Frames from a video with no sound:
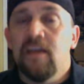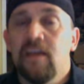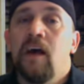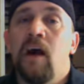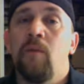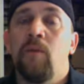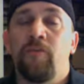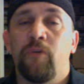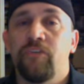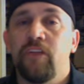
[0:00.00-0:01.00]

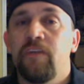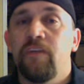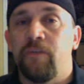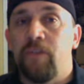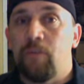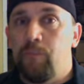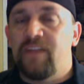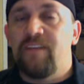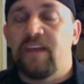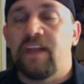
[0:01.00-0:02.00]
Unfortunately, for the
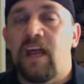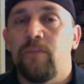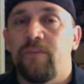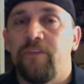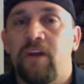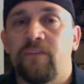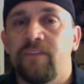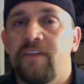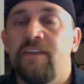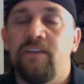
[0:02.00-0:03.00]
big ticket items, if you're
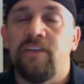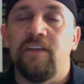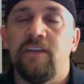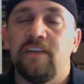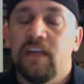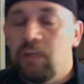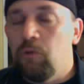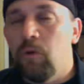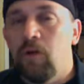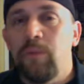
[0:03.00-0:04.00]
after the TVs,
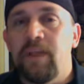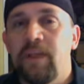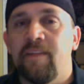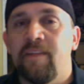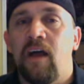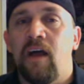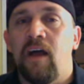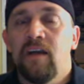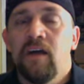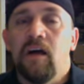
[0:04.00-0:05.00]
you will be in
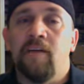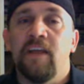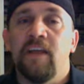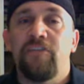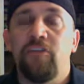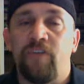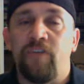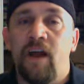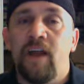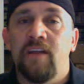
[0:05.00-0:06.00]
line unless you
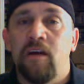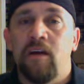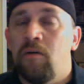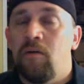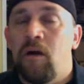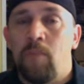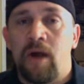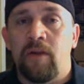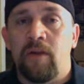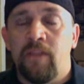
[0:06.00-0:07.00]
find a
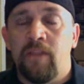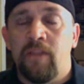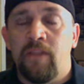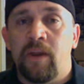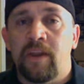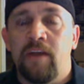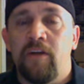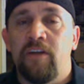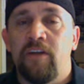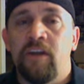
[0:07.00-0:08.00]
model that Walmart
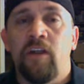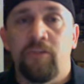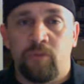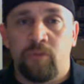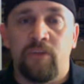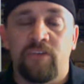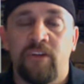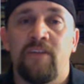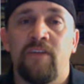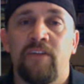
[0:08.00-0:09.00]
carries that another store is going
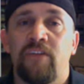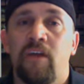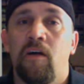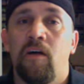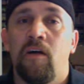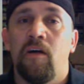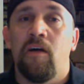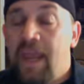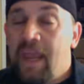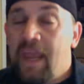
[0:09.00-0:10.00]
to have on sale,
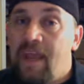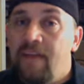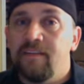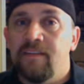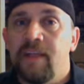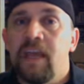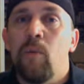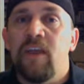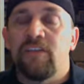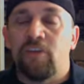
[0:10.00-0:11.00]
and
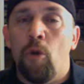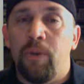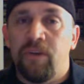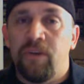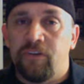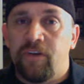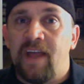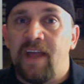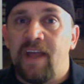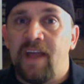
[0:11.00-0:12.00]
layaway is open during
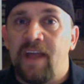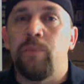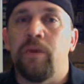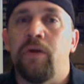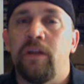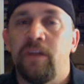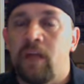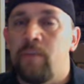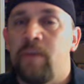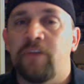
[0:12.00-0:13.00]
that time period. You
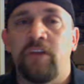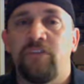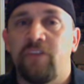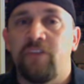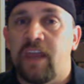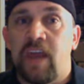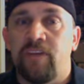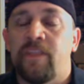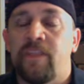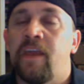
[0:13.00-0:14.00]
got to make sure you check
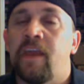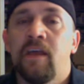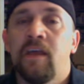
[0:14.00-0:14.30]
everything.